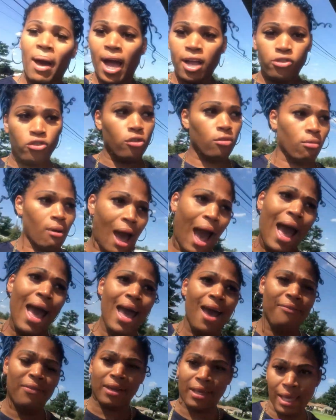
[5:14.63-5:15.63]
mind you, I
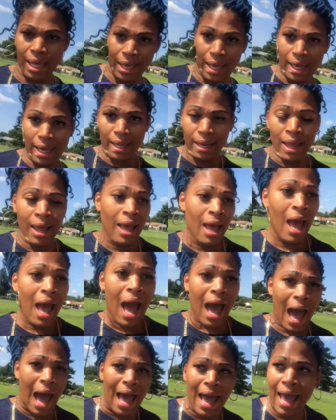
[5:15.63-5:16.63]
have a kid,
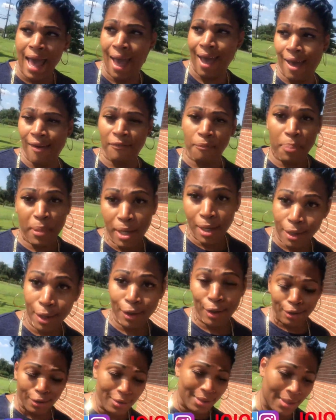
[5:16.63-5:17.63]
I have
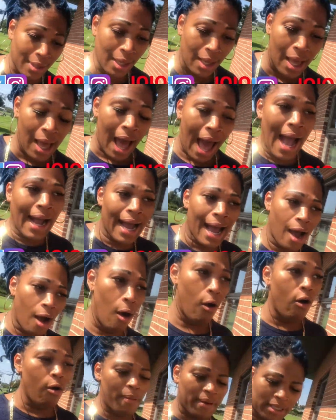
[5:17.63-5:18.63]
bills, I got a
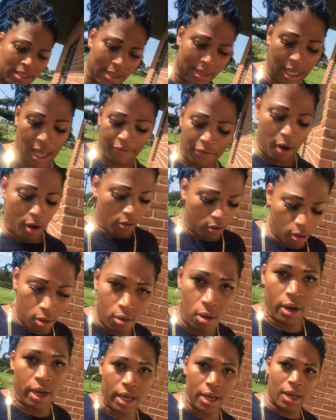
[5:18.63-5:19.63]
whole bunch of stuff going
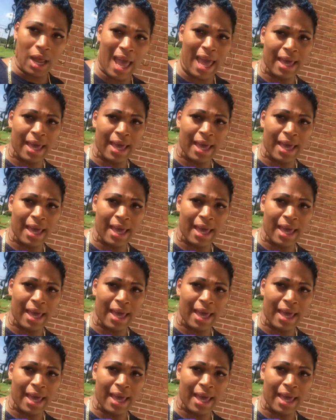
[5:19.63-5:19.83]
on,